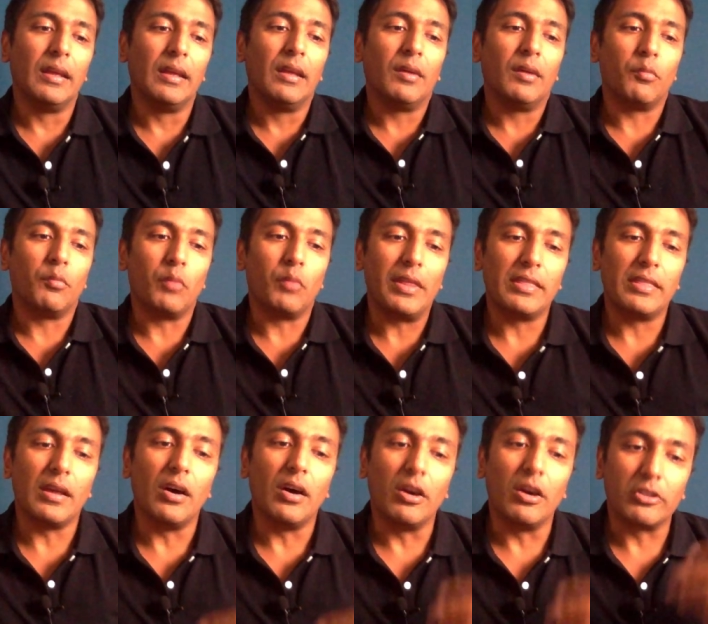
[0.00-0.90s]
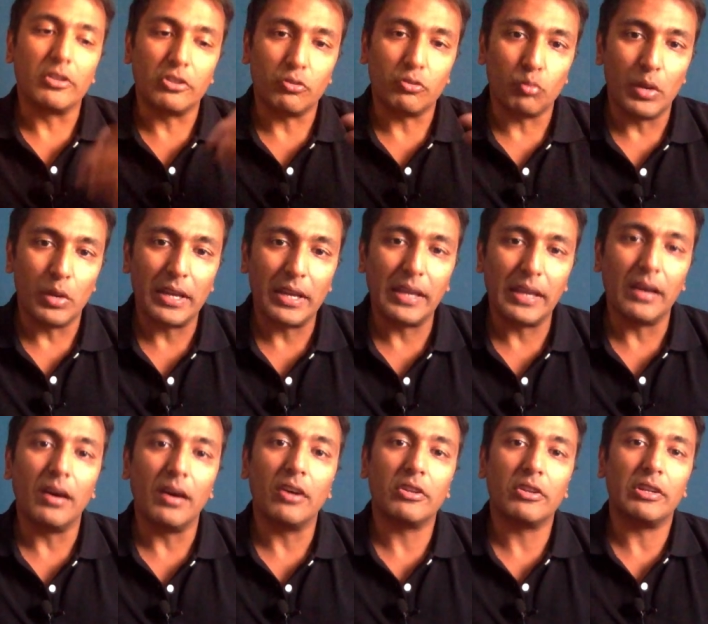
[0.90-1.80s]
when the heart is working
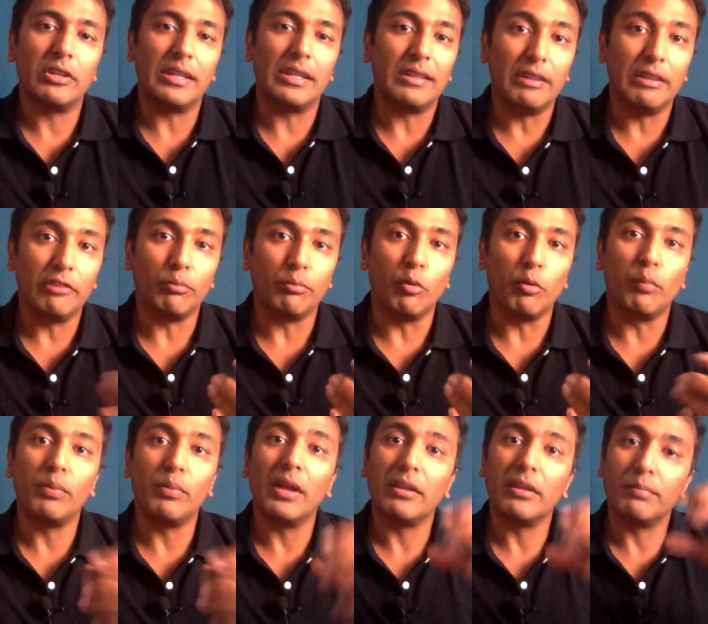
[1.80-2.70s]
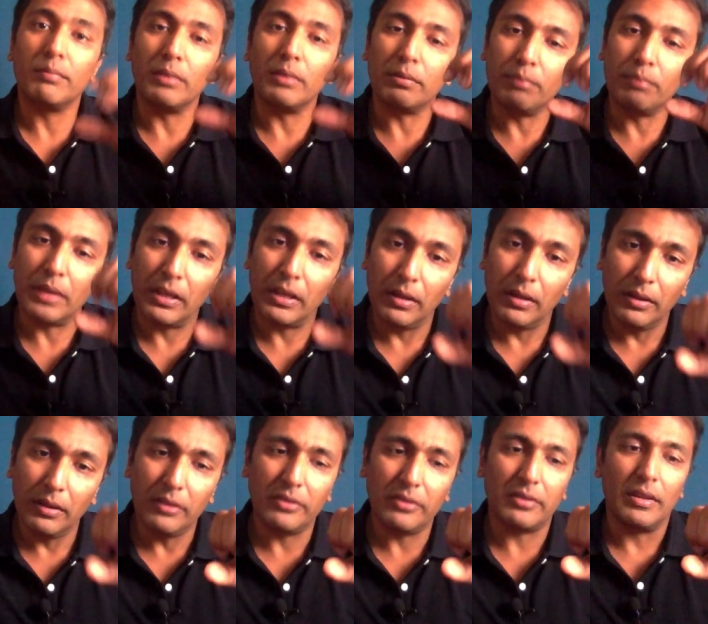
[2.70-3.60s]
harder, it needs more blood, but
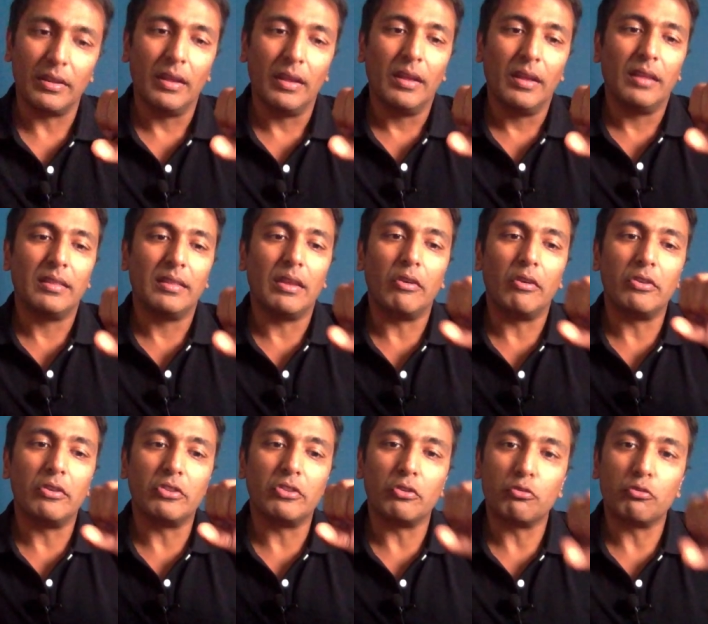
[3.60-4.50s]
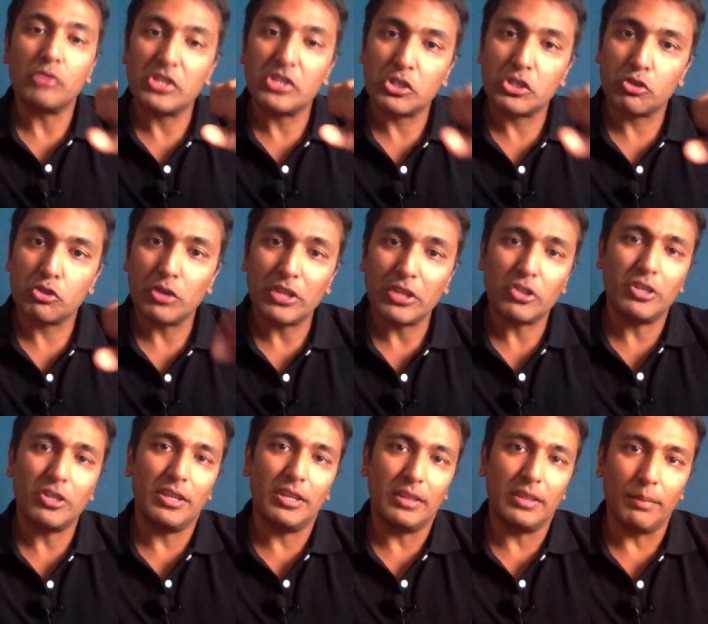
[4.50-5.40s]
because there is a restriction
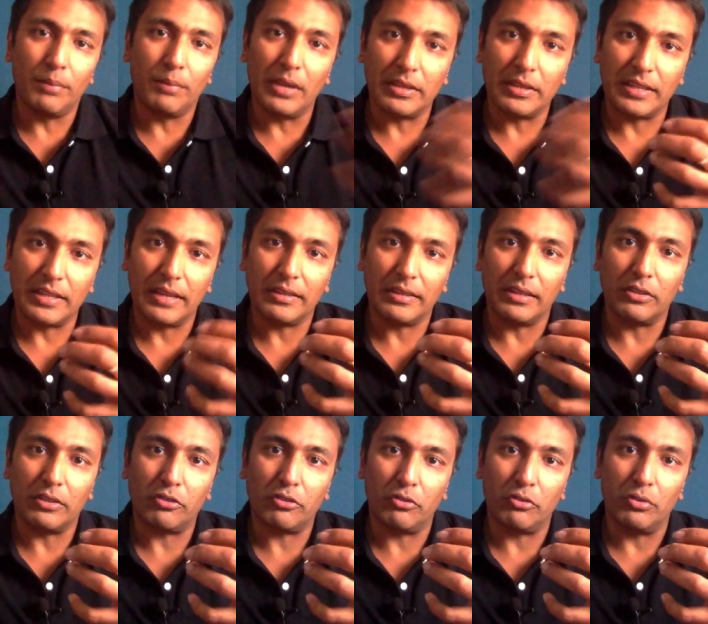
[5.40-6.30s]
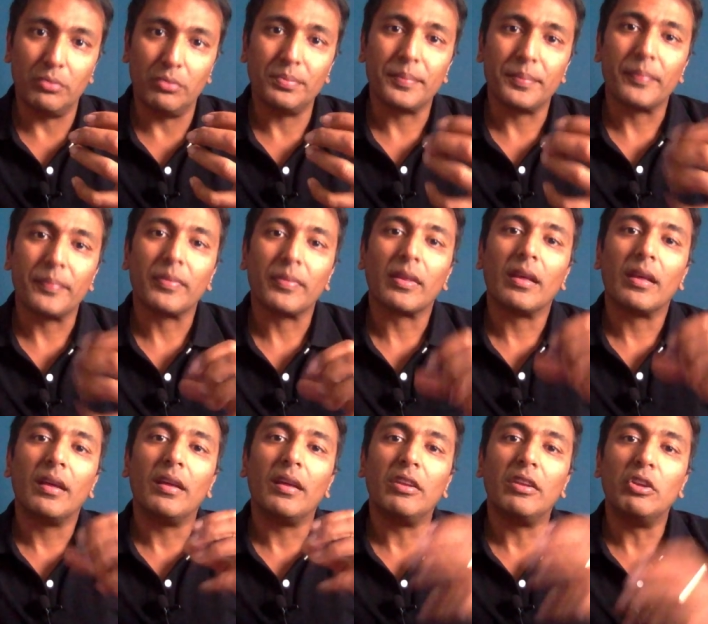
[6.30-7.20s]
in the blood getting through,
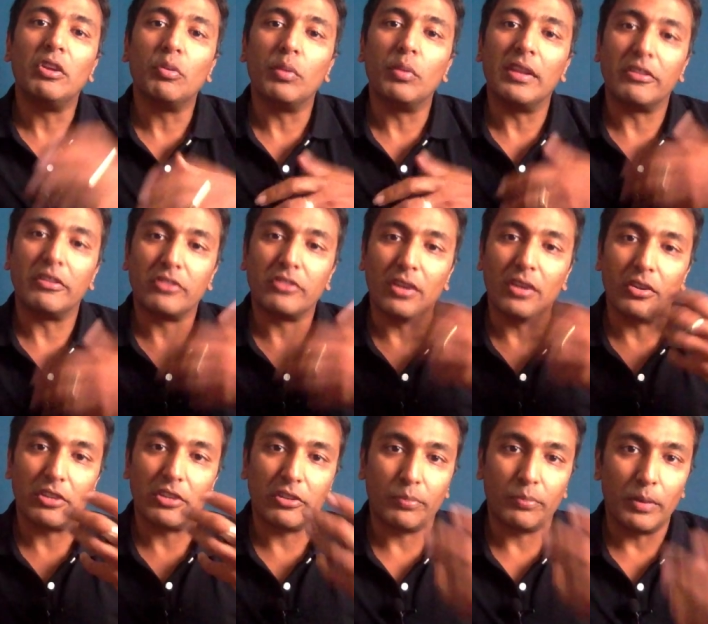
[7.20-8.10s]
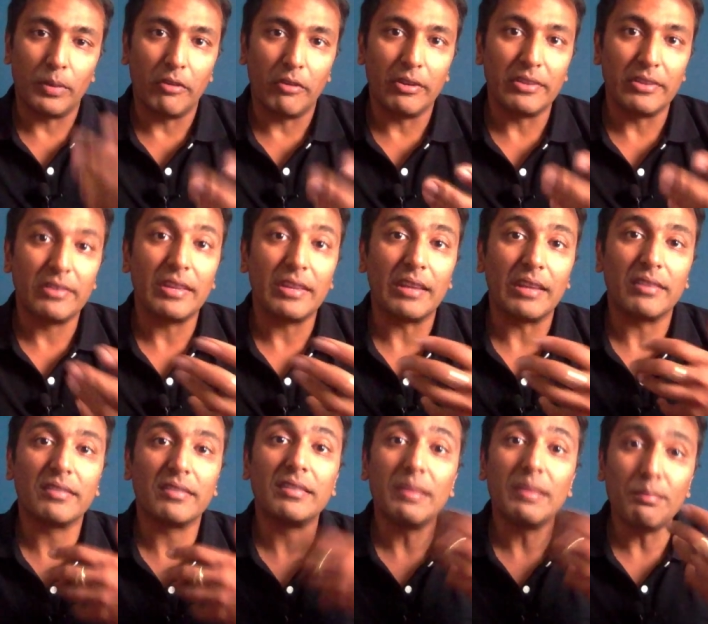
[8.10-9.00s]
you will start experiencing
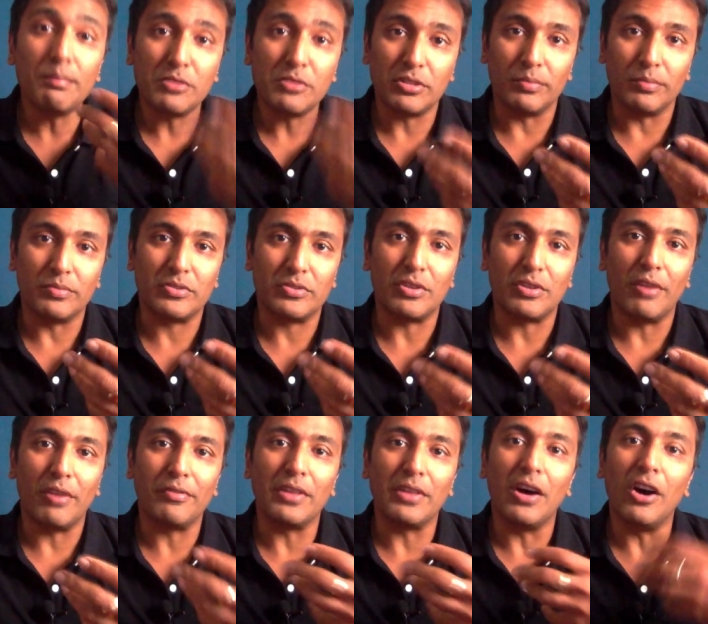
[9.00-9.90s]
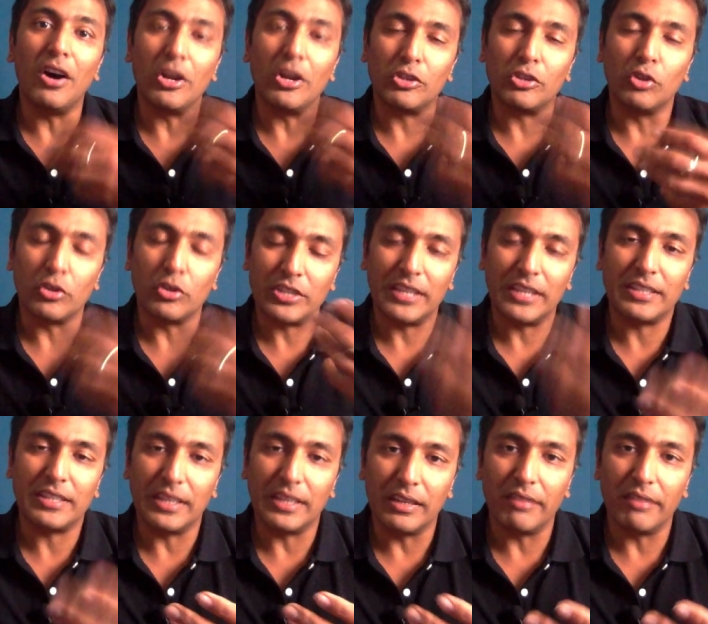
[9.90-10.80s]
symptoms of the heart not
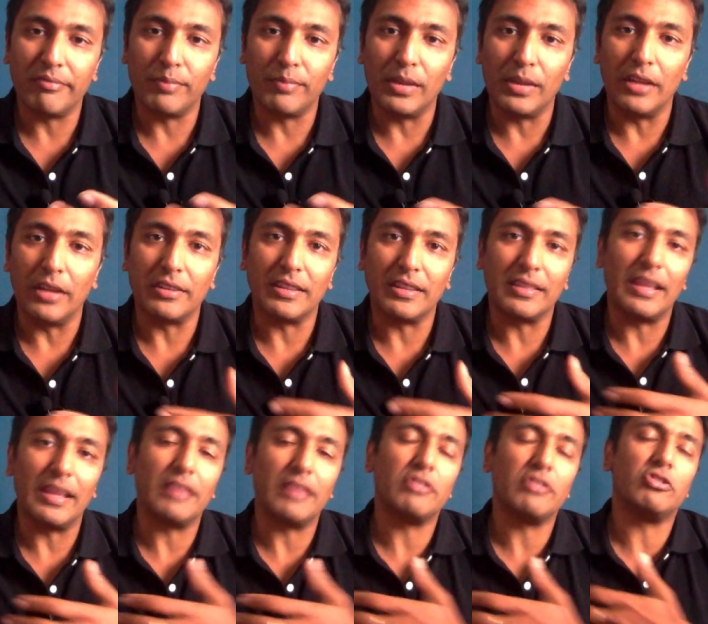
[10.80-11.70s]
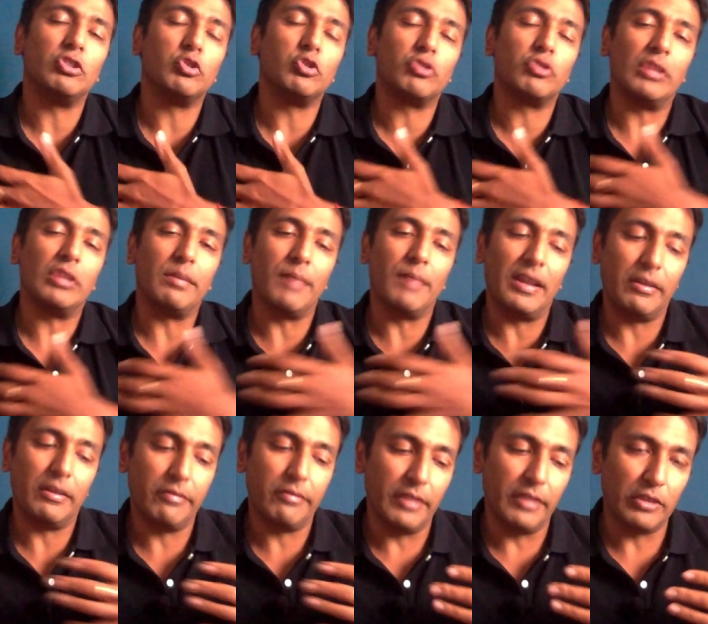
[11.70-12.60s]
getting enough blood, and that is usually
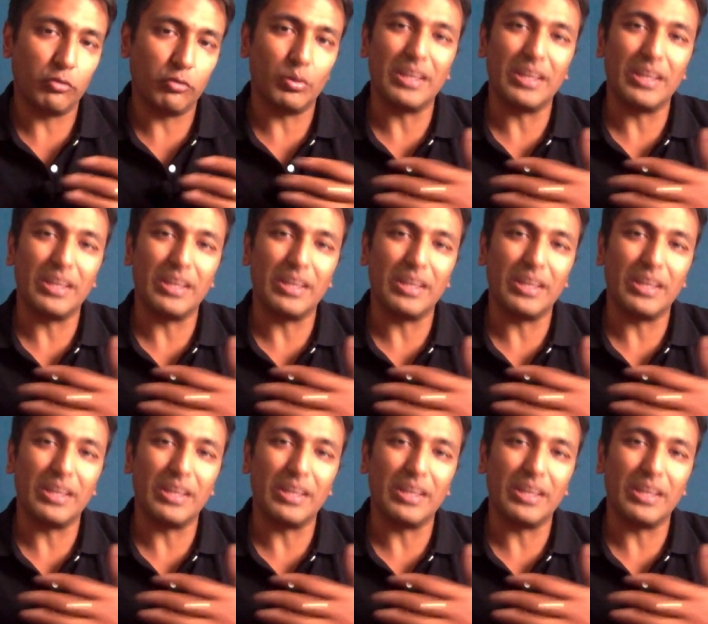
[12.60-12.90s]
manifest with a